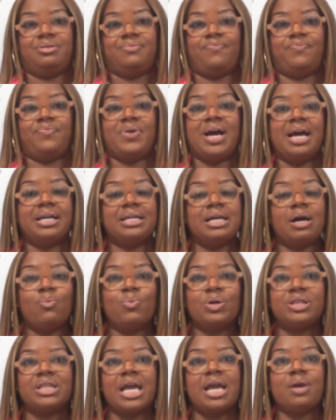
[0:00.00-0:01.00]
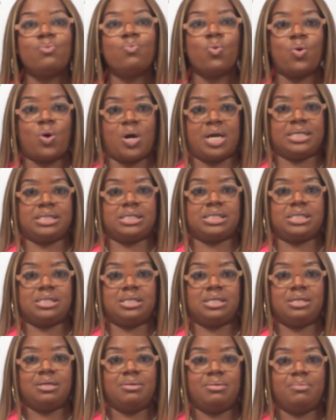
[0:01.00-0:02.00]
Find out what they want.
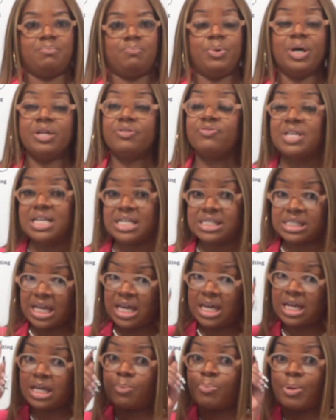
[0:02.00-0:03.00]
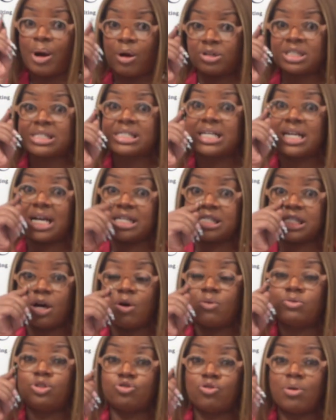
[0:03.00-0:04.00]
But these key components that I
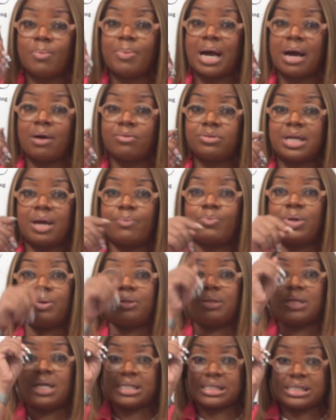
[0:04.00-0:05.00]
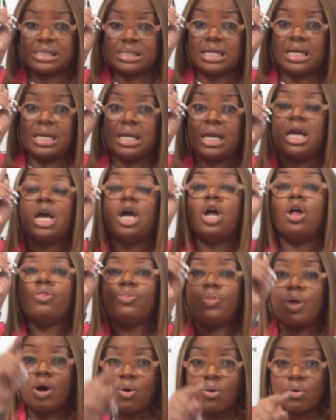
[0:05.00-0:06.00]
told you about that we listed,
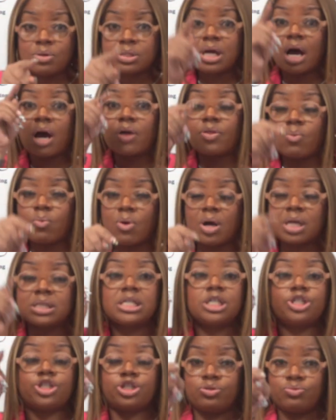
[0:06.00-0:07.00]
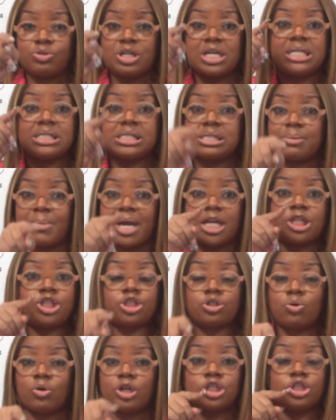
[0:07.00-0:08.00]
those are the ones that you need to make
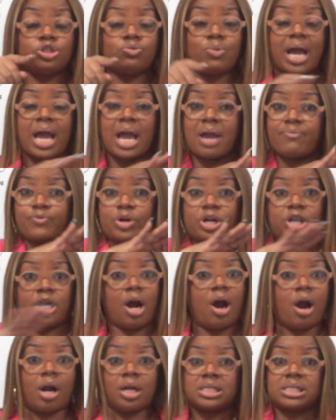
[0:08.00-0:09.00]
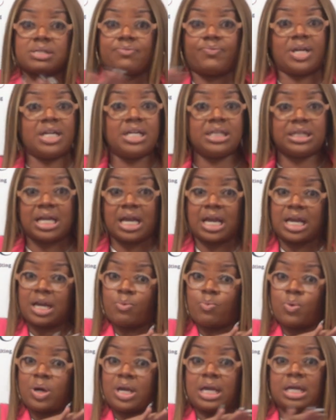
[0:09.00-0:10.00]
sure that you have regardless of anything
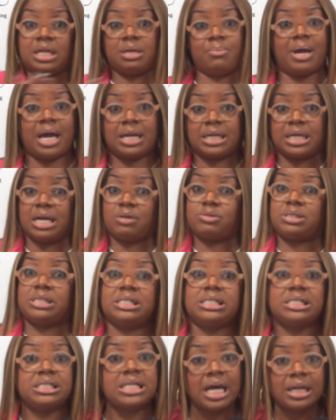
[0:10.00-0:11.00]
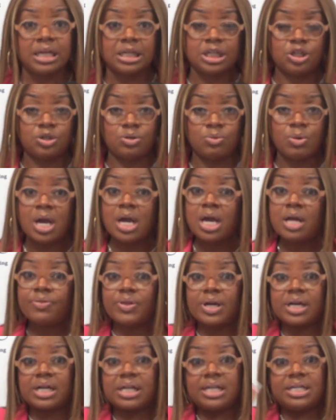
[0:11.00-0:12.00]
and what anybody else is telling you.
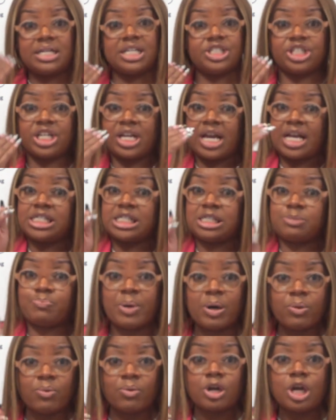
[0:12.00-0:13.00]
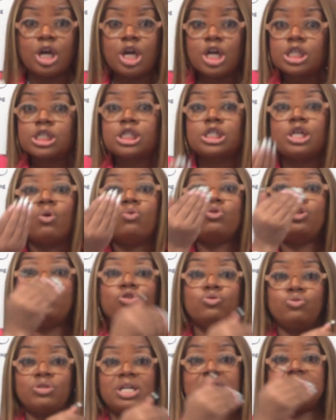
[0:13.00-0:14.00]
The clinician has spoke. So
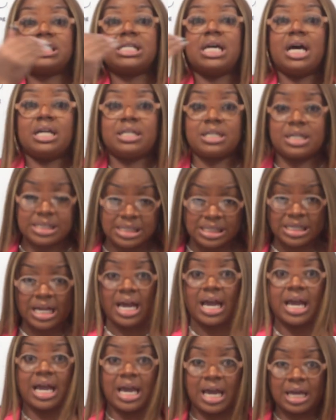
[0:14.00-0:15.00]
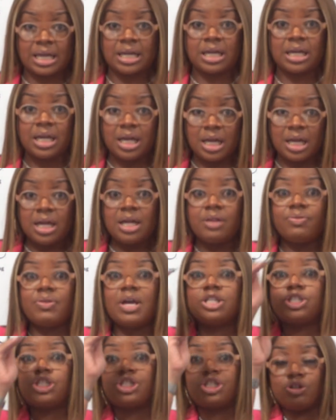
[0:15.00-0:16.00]
you need to understand
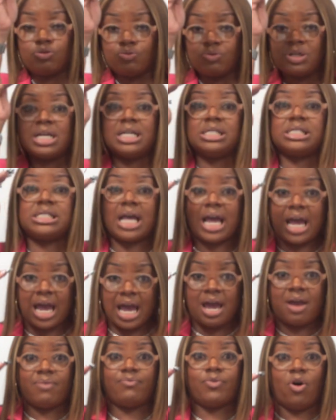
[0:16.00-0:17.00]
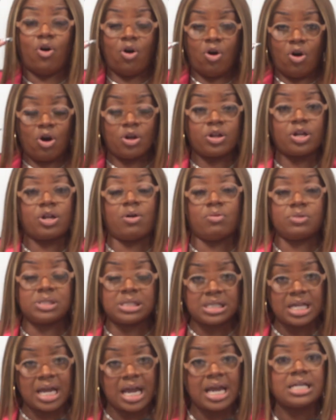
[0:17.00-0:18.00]
that you need to have all of
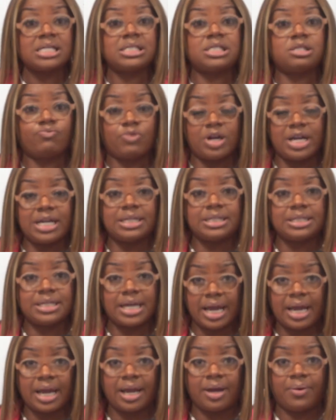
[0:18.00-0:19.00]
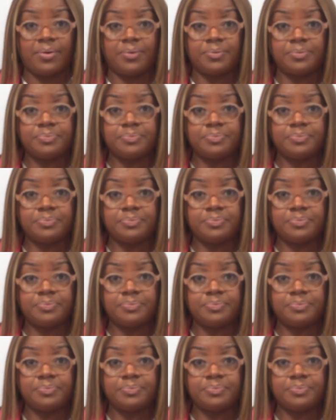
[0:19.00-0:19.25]
those things written down.